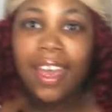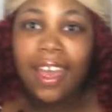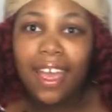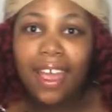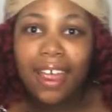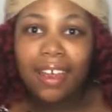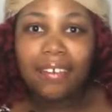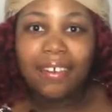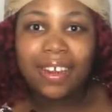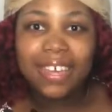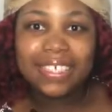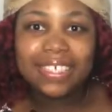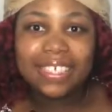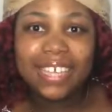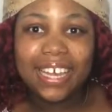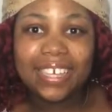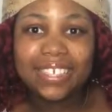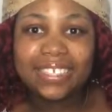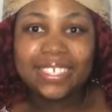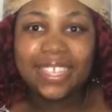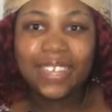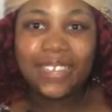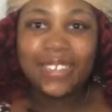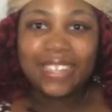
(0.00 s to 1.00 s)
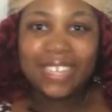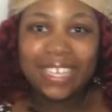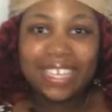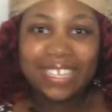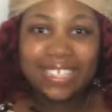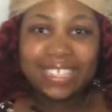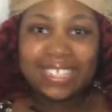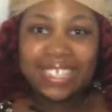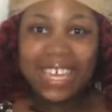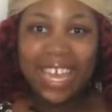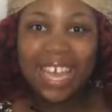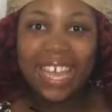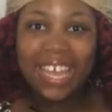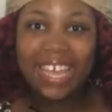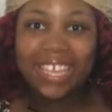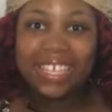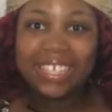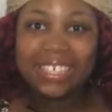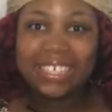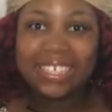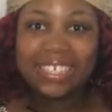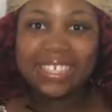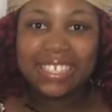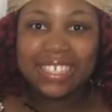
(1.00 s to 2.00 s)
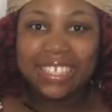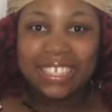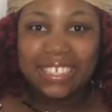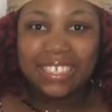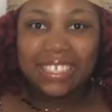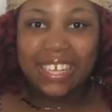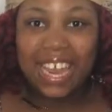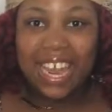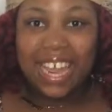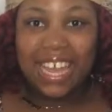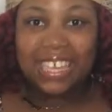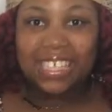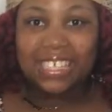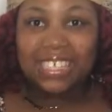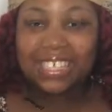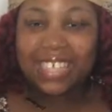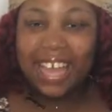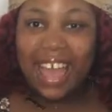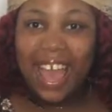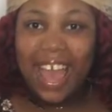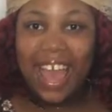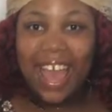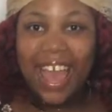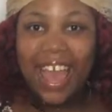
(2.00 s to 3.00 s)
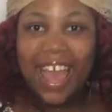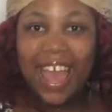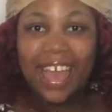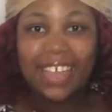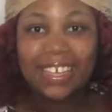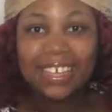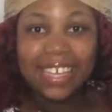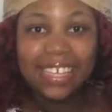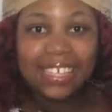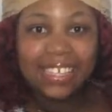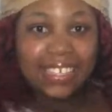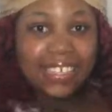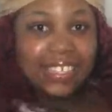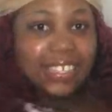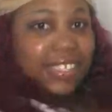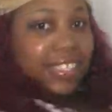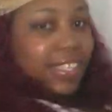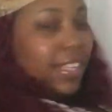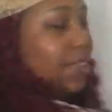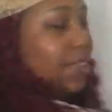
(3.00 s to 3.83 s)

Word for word: Alright y'all, so this is the dress. I think this is